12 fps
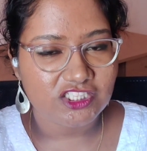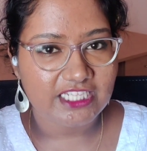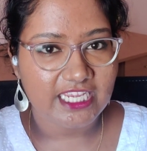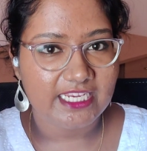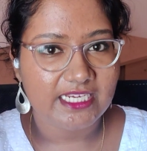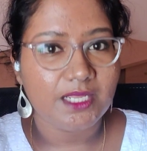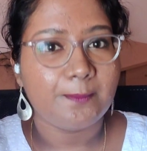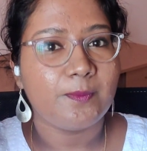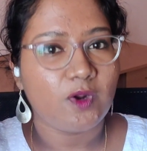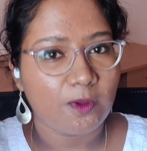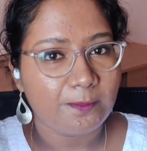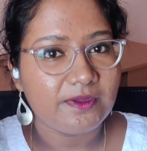your child
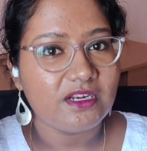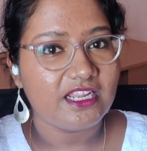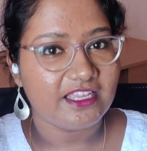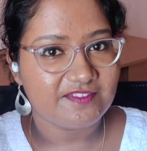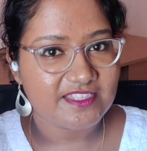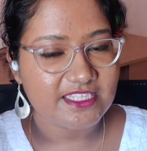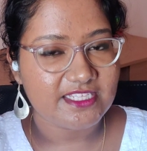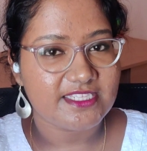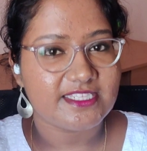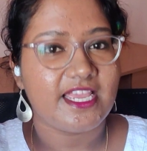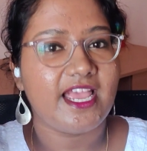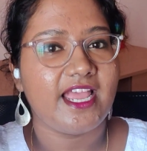proper life
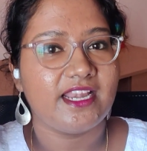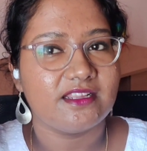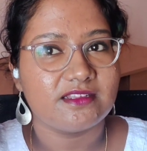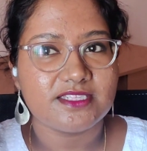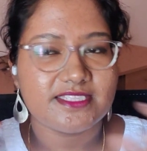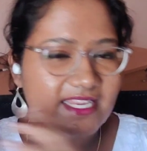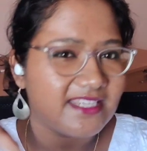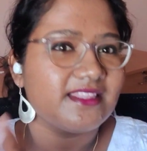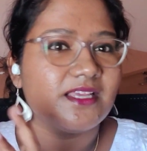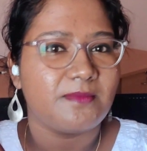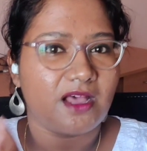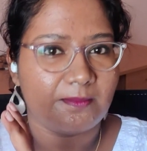skills and set
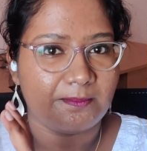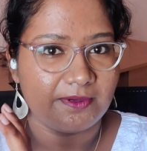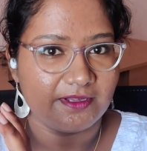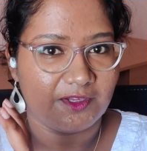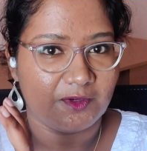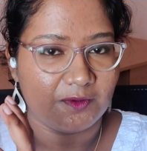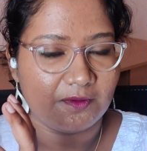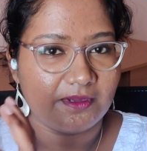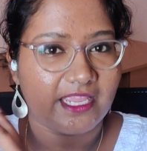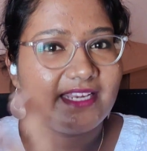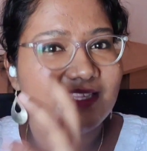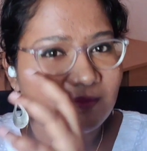them up,
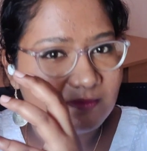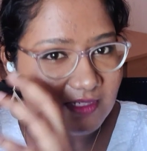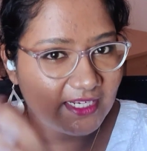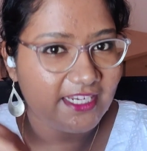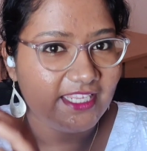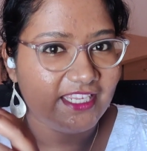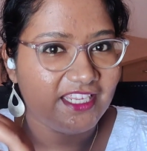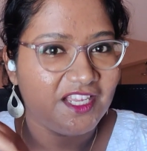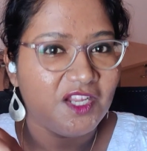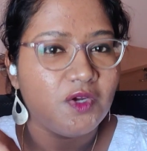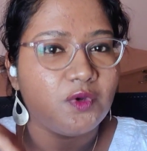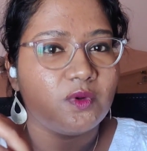get them ready
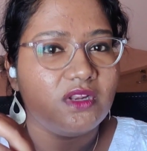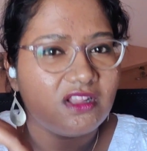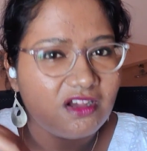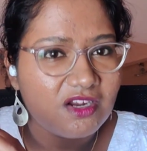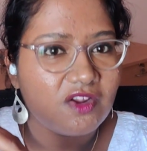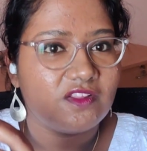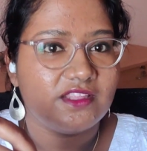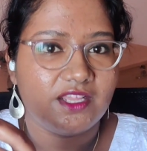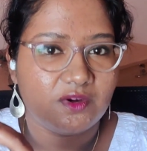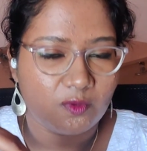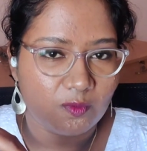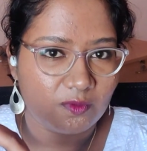to learn on
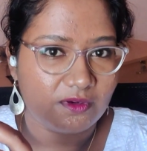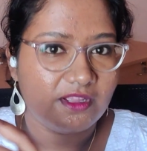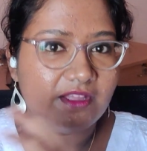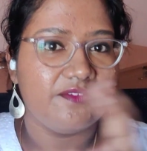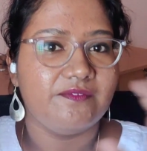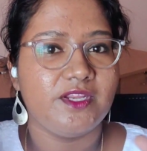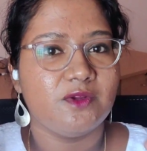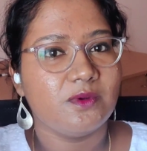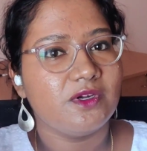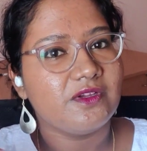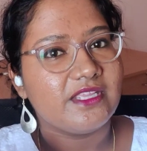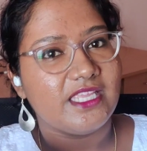their own. We don't
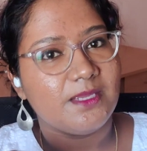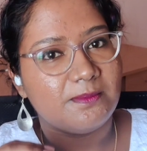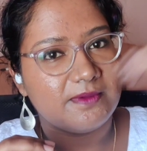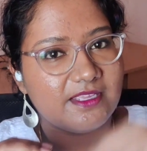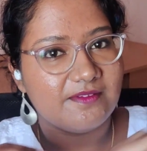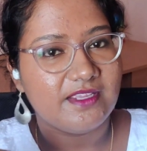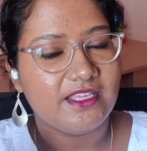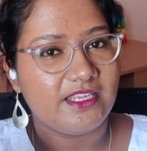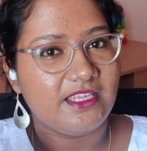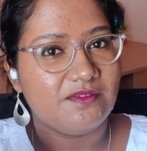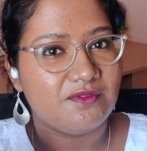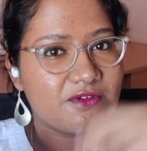want to keep giving
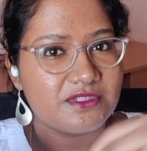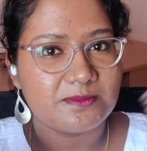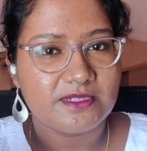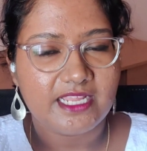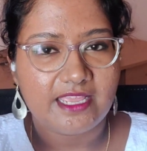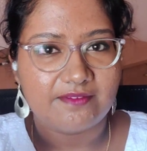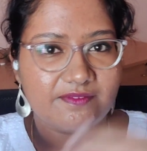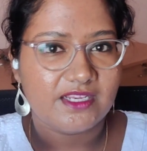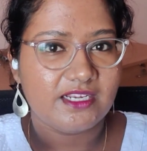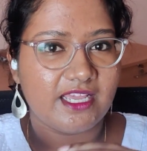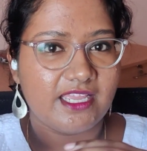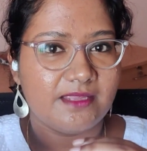reinforcement
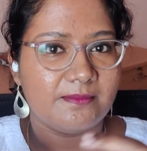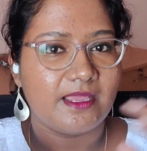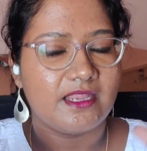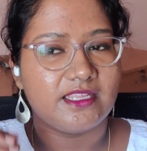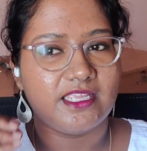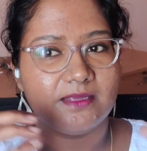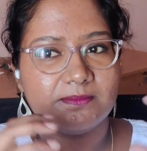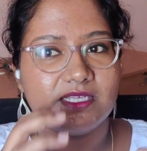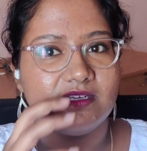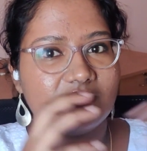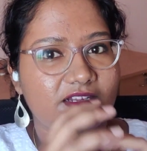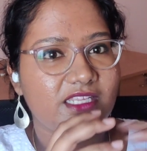every time and keep the
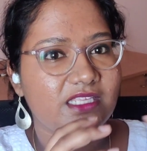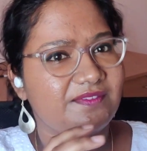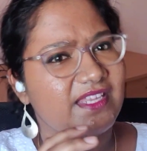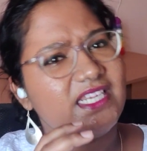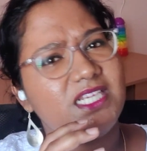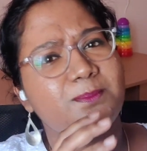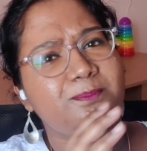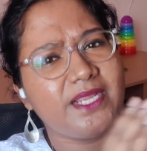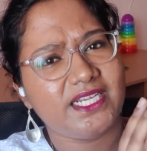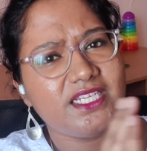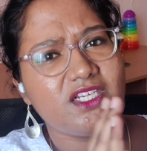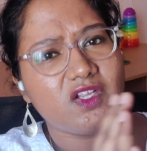learning very
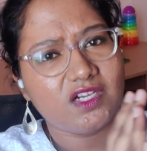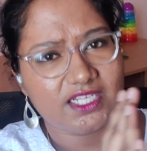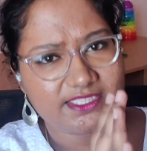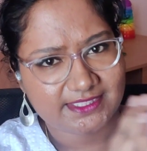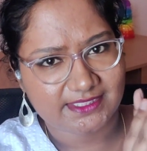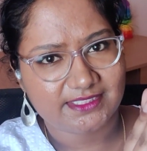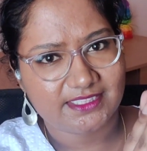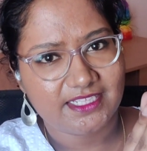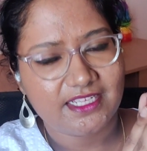dependent on us.